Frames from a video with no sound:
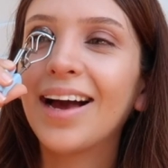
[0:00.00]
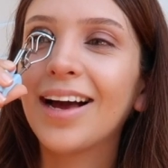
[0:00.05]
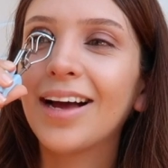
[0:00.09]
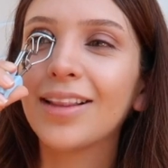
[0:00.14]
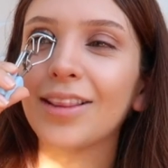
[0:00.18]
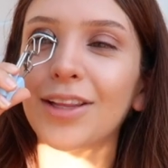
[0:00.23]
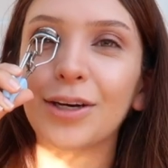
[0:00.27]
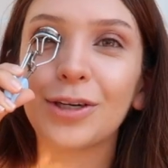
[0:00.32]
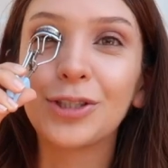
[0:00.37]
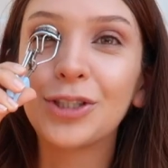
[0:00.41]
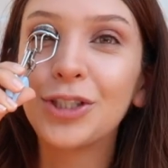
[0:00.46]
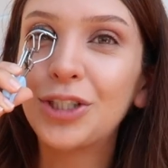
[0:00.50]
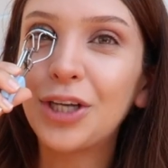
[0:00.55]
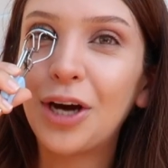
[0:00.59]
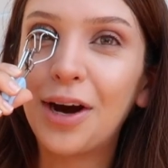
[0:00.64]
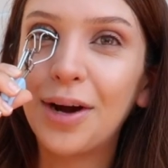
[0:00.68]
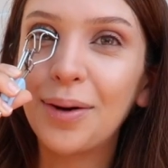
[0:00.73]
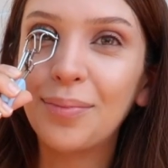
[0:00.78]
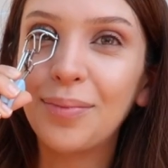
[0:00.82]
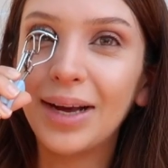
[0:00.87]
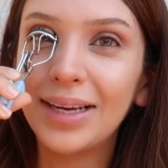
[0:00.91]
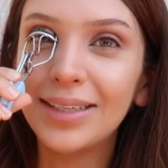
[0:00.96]
a little
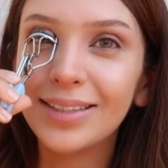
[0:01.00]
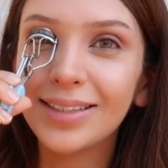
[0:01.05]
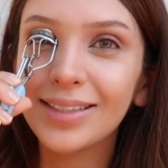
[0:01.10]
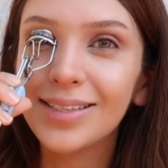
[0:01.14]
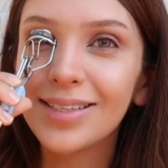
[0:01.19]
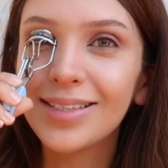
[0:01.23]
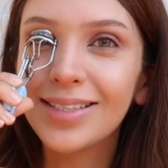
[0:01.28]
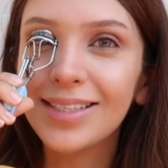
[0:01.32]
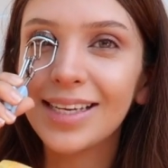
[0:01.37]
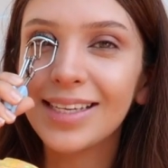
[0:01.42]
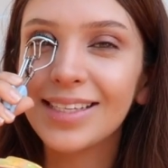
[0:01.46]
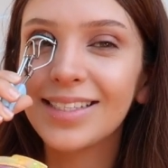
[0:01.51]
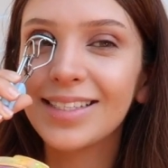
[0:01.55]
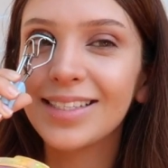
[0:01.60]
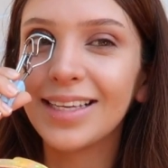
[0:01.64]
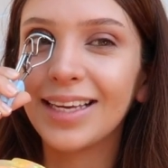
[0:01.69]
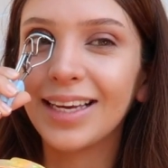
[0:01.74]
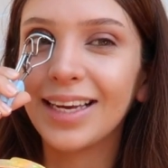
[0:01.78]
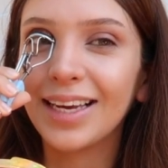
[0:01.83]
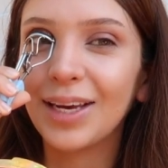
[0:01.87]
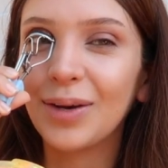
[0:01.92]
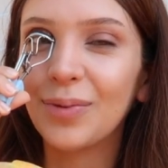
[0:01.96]
Shawn Mendes
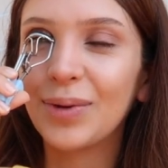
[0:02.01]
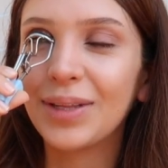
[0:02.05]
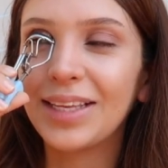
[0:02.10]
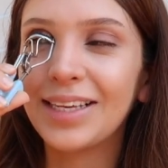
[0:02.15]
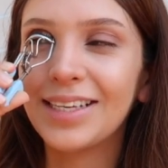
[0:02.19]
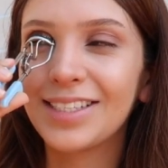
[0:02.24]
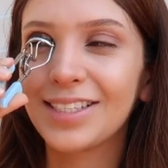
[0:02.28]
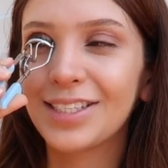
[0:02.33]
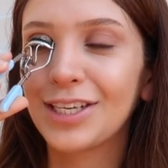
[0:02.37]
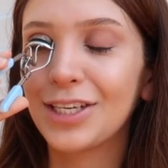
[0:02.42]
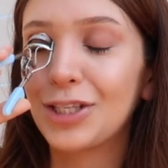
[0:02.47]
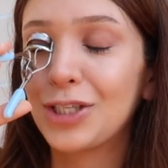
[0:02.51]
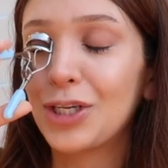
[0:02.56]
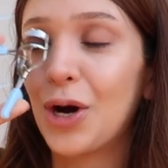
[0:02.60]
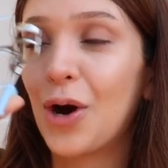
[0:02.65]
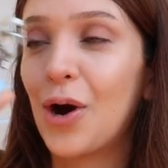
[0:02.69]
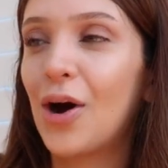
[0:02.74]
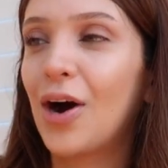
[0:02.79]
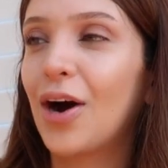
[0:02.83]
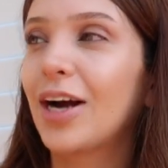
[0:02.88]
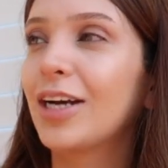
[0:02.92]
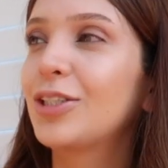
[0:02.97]
singing with his
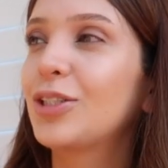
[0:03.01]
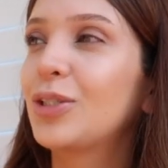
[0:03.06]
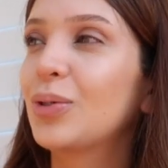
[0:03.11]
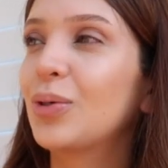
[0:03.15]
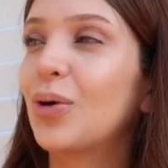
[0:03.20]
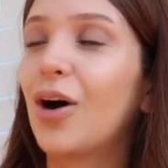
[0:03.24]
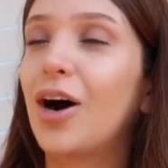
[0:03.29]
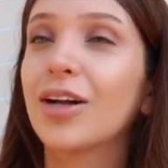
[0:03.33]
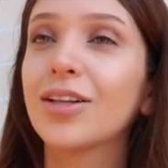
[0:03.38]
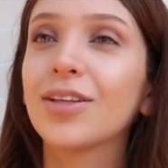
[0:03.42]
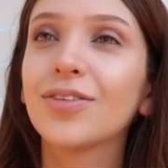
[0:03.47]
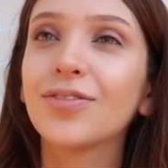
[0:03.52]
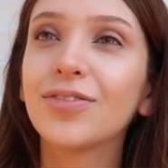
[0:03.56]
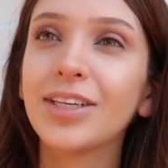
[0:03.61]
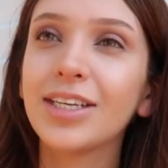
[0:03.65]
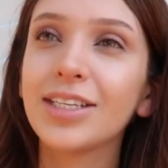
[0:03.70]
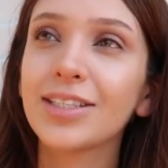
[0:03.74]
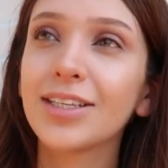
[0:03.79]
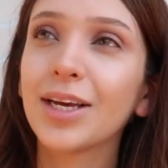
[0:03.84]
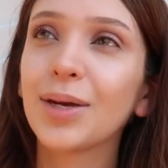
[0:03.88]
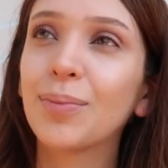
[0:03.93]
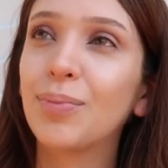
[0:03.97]
guitar to all of
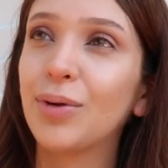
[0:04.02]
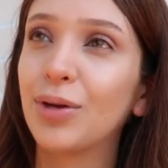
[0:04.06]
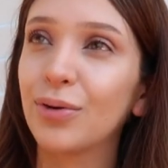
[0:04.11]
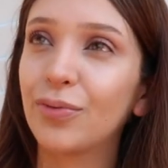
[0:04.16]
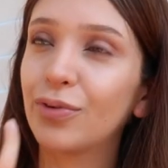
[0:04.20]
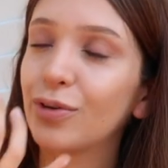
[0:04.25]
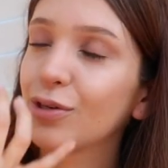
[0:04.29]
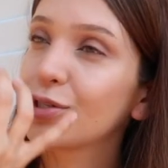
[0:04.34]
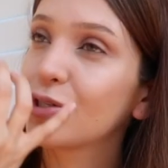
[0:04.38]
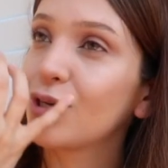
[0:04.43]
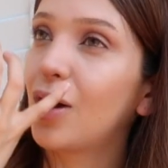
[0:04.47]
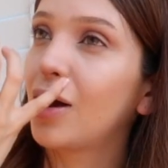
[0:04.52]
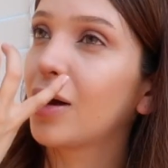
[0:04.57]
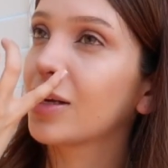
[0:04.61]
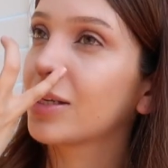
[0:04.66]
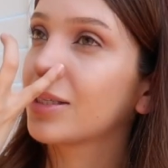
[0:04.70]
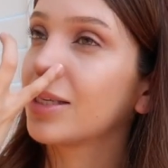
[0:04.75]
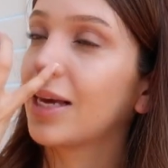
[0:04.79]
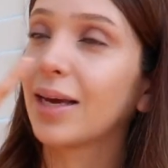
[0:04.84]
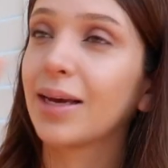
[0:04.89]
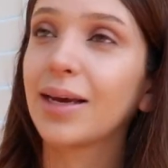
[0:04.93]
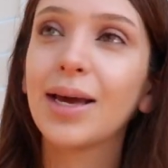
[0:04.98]
these like beautiful
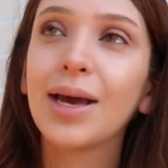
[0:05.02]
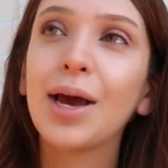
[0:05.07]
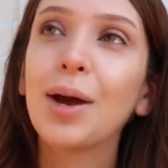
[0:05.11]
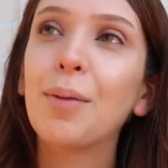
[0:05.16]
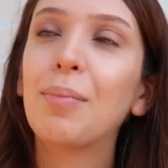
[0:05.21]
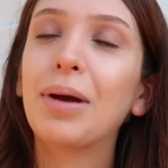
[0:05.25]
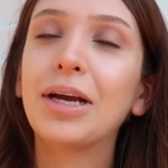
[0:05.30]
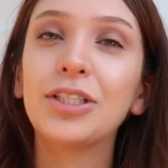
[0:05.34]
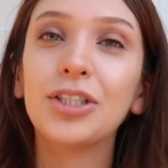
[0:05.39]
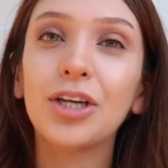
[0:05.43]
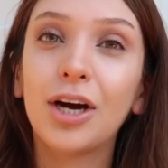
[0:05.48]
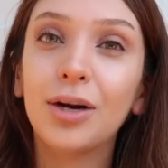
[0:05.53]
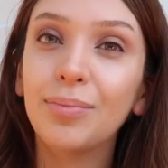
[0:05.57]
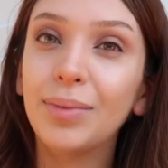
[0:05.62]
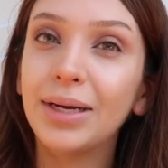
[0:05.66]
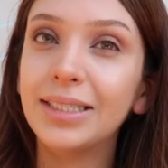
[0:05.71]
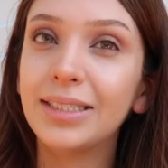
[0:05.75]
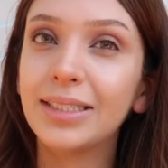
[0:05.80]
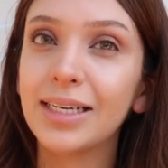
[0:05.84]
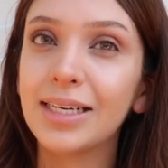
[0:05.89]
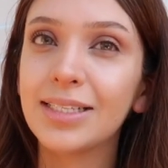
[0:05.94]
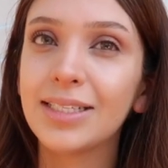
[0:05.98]
songs like by Shawn
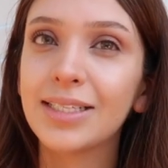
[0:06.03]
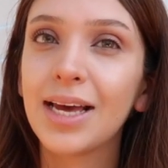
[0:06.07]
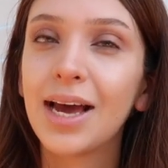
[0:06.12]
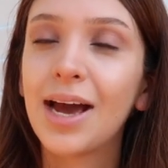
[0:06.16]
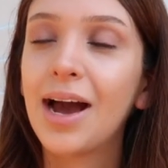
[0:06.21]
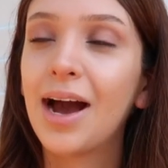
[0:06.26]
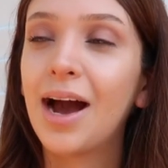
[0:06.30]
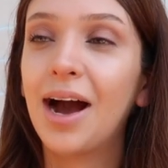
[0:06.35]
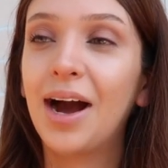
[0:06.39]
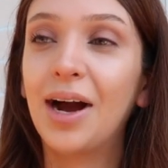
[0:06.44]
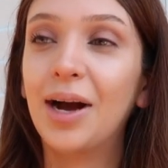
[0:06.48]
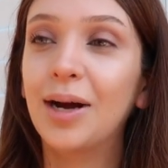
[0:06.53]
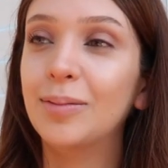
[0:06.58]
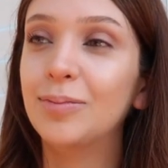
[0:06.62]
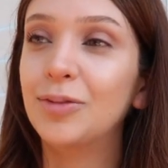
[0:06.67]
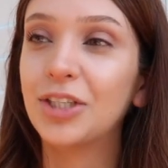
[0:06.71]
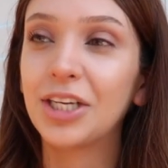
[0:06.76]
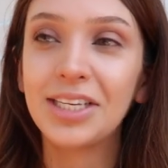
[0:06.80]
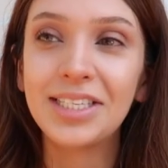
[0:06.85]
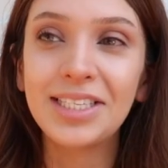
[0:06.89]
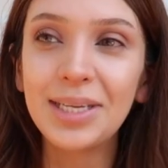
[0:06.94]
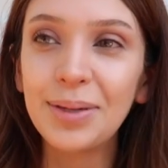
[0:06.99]
Mendes,
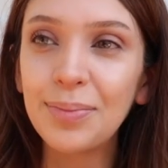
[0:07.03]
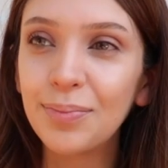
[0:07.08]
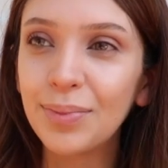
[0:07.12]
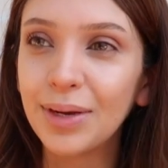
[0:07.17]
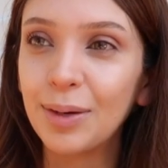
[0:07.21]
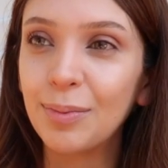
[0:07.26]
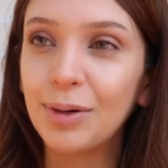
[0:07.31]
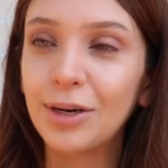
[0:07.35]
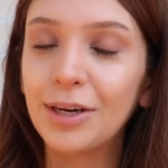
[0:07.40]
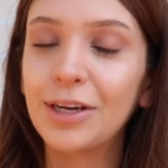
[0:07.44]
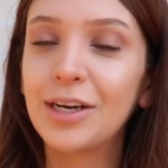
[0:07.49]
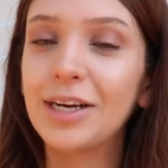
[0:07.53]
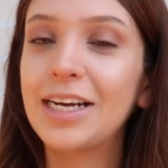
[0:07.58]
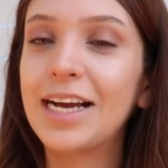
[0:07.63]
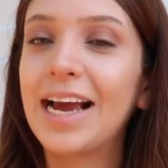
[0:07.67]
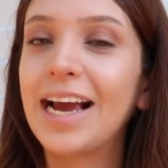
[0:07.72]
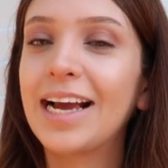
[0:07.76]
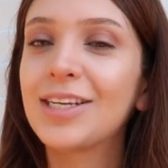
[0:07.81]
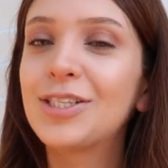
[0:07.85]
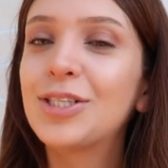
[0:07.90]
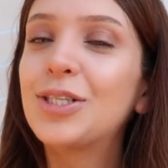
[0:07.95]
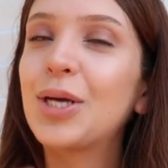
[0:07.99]
um, Justin Bieber.
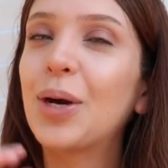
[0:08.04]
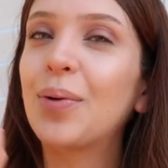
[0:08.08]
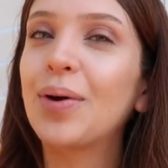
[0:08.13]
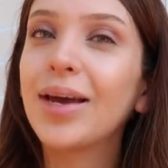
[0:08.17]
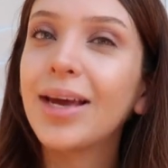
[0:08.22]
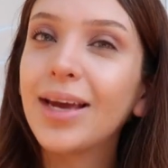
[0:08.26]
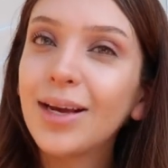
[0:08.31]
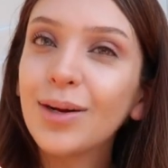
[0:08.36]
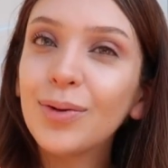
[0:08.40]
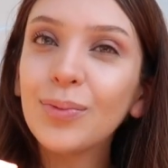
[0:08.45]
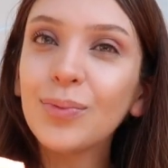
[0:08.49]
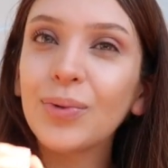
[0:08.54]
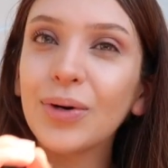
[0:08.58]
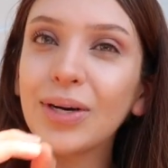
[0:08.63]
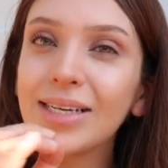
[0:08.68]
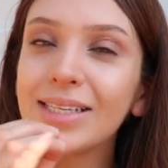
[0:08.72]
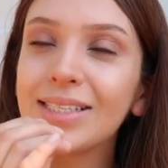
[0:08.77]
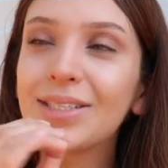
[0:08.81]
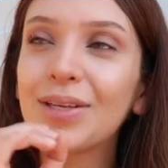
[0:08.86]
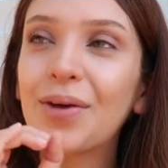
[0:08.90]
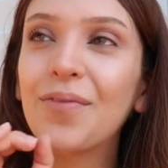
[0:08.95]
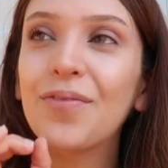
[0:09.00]
So it
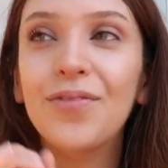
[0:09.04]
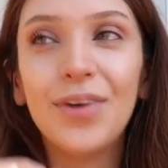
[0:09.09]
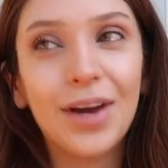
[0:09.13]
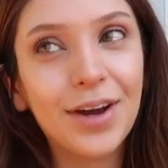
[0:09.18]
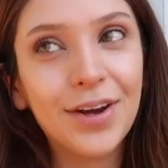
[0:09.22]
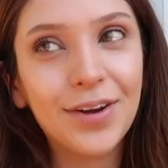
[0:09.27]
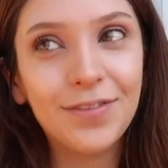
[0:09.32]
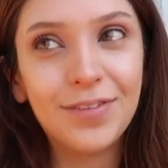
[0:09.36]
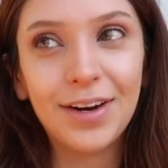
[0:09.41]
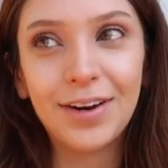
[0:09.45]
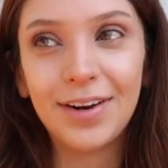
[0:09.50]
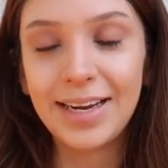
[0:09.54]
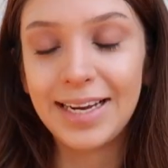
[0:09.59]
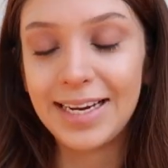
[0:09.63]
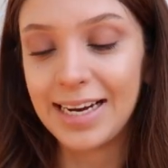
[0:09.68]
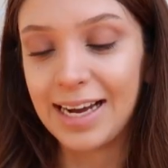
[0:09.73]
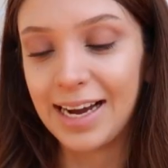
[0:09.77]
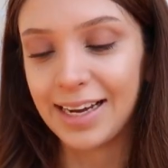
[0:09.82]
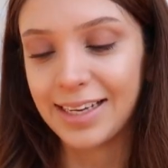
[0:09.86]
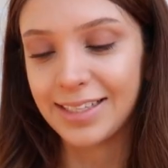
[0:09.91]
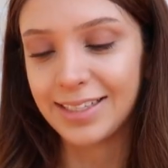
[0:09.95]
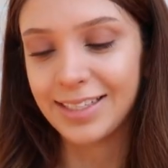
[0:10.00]
was very, very
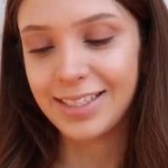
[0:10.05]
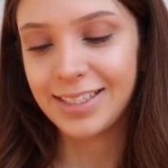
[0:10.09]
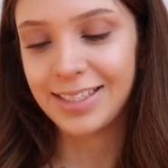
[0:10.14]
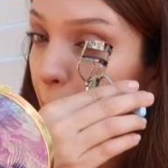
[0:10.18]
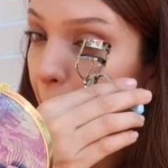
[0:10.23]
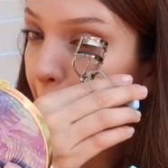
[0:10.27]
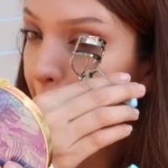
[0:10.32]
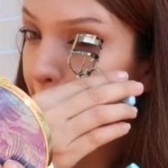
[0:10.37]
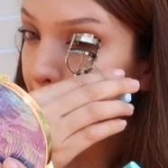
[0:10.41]
nice.